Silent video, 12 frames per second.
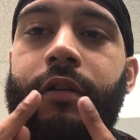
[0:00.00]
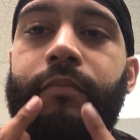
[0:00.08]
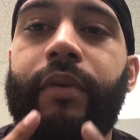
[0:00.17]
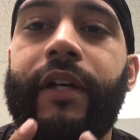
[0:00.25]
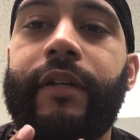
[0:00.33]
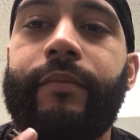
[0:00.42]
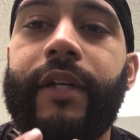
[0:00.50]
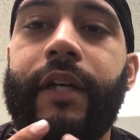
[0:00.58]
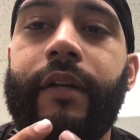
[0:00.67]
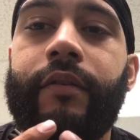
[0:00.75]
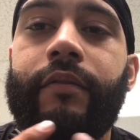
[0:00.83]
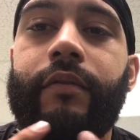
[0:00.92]
Bring them
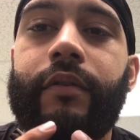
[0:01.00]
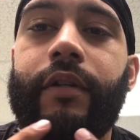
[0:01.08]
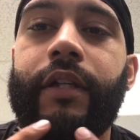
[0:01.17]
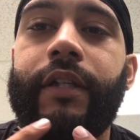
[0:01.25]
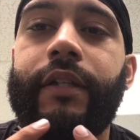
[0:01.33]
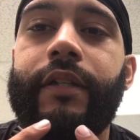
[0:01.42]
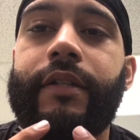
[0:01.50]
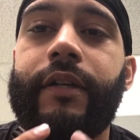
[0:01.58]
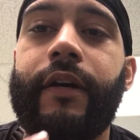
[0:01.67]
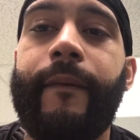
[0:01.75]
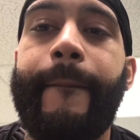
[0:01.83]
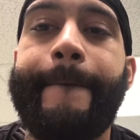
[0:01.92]
down, clean this
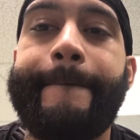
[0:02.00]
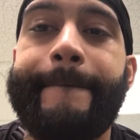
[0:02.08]
up.